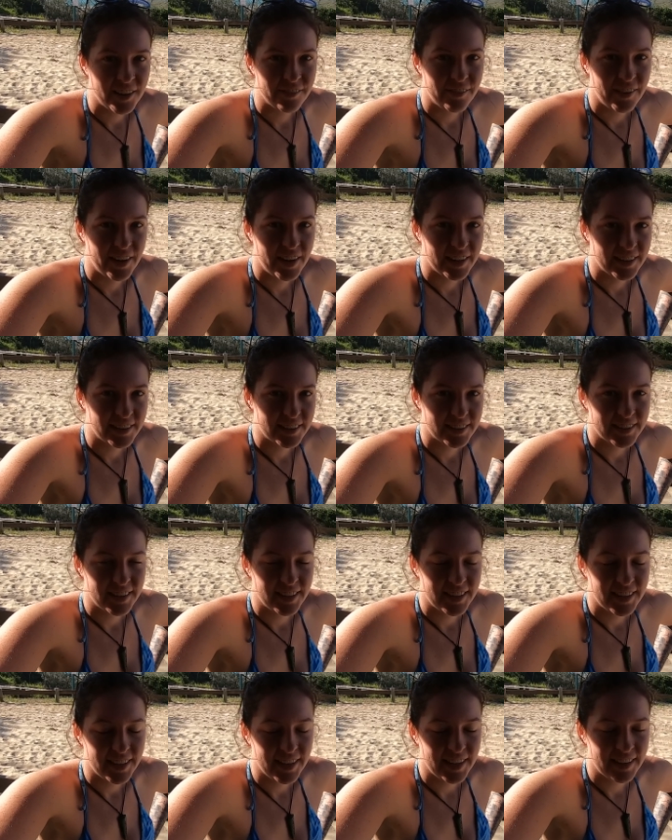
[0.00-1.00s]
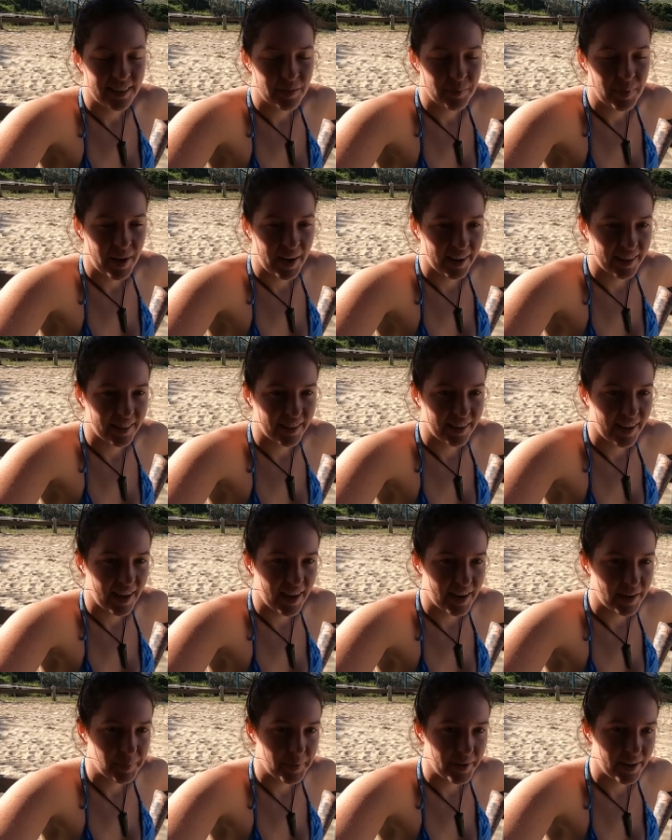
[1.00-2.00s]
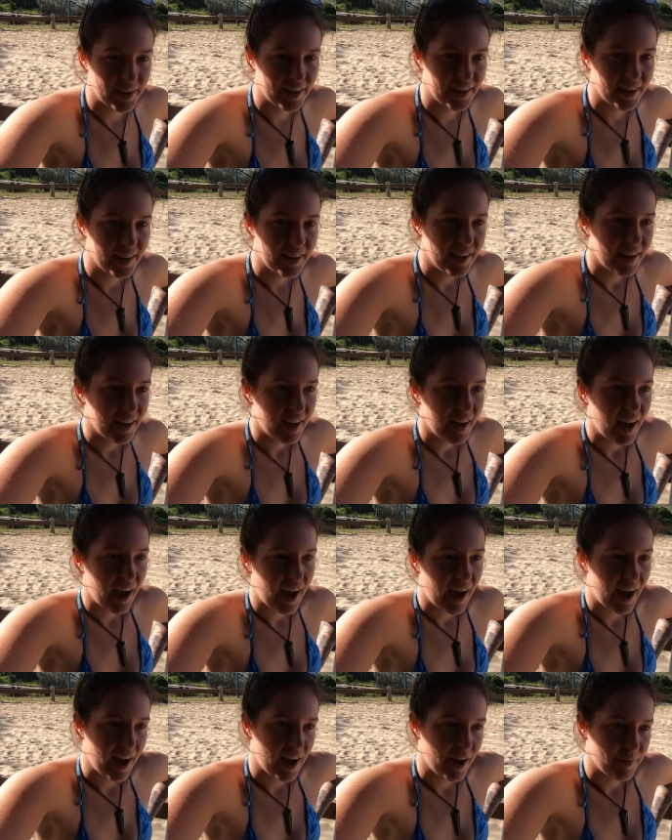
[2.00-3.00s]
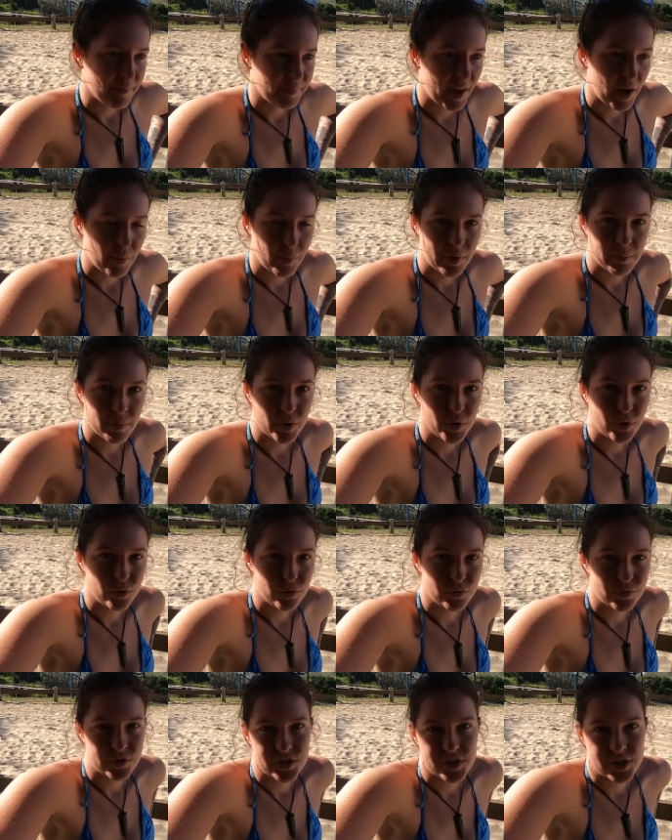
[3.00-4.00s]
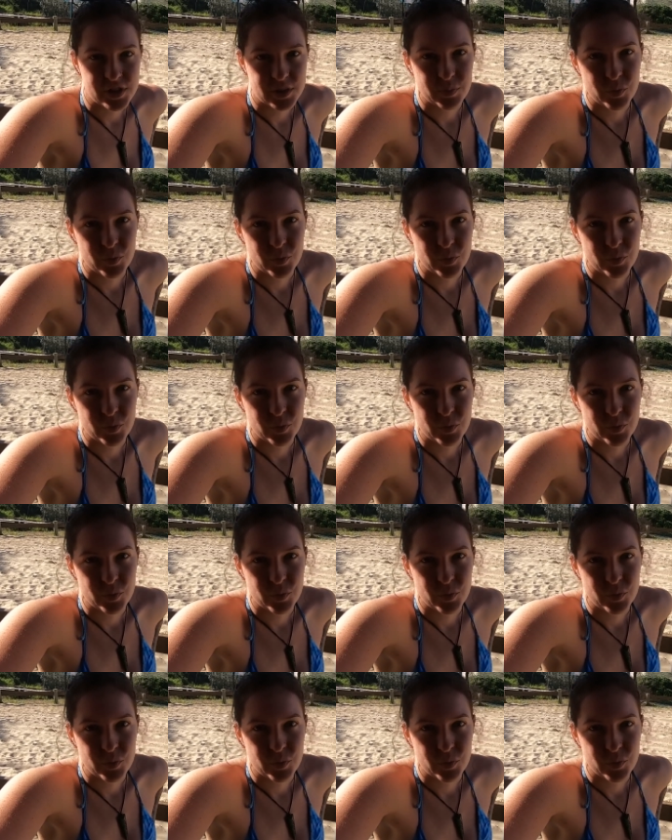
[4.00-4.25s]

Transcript: of eggs in the back of the canopy that we moved this